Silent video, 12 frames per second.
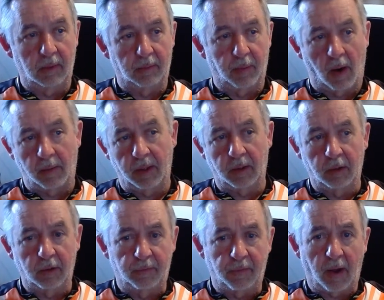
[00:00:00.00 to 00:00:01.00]
probably a
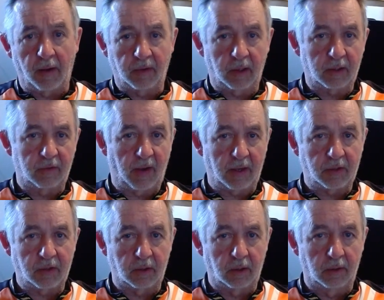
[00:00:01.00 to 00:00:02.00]
good 5 clicks
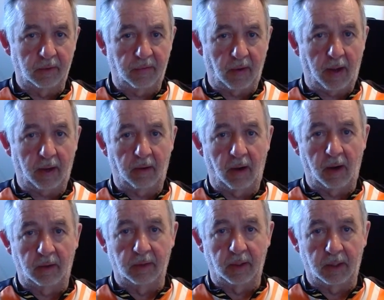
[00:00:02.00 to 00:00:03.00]
faster on the flat
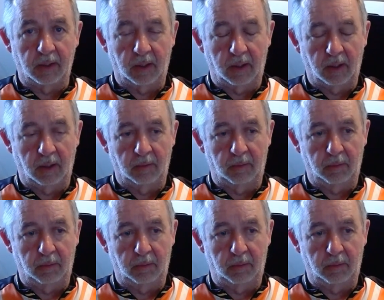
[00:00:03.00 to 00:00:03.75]
ground than the